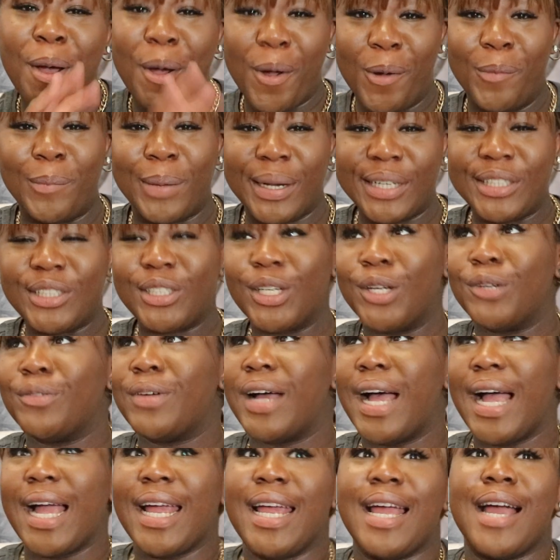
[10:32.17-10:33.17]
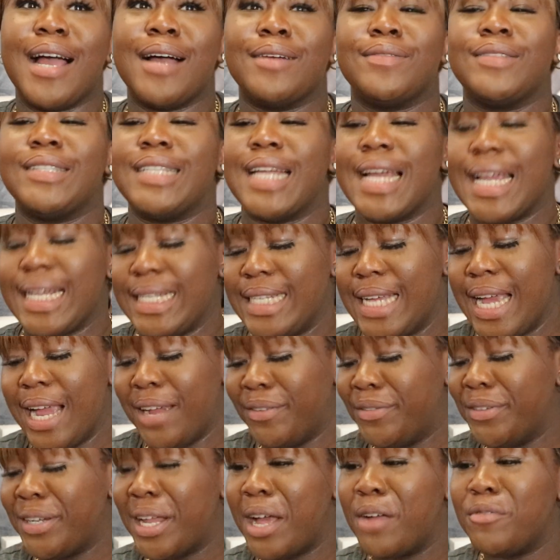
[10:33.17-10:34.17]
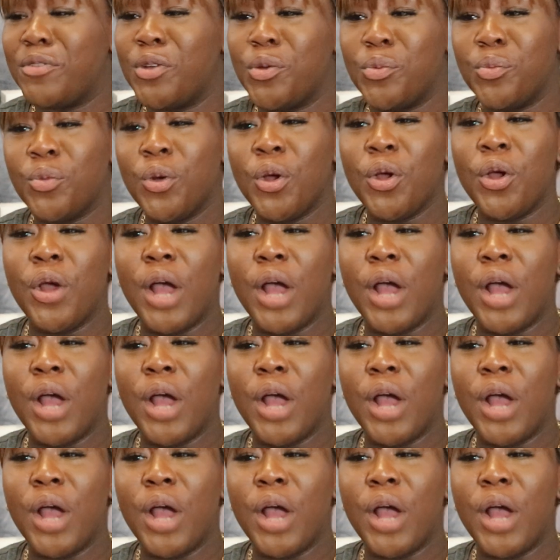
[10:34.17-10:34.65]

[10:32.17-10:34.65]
on my shelf i have an idea i even have a,